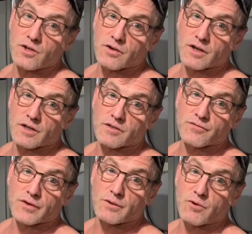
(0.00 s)
you can get to
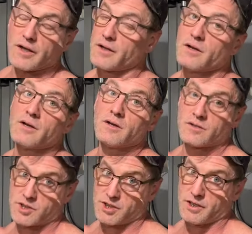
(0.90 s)
free weight
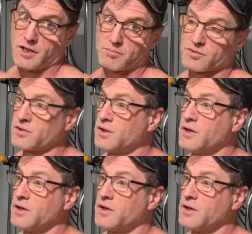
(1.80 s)
chin-ups,